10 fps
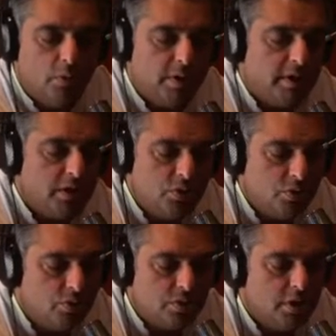We can
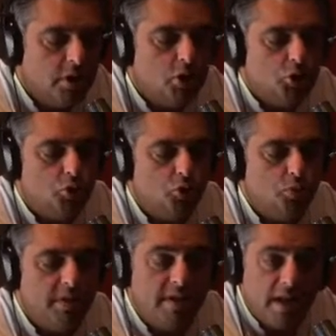choose to
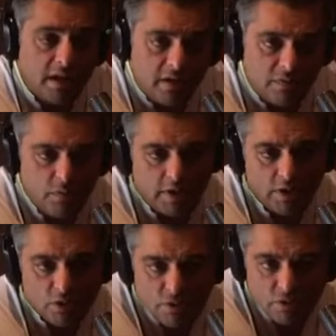be negative, we
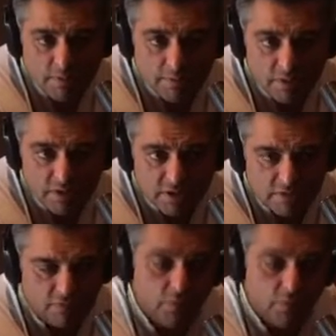can choose to be positive.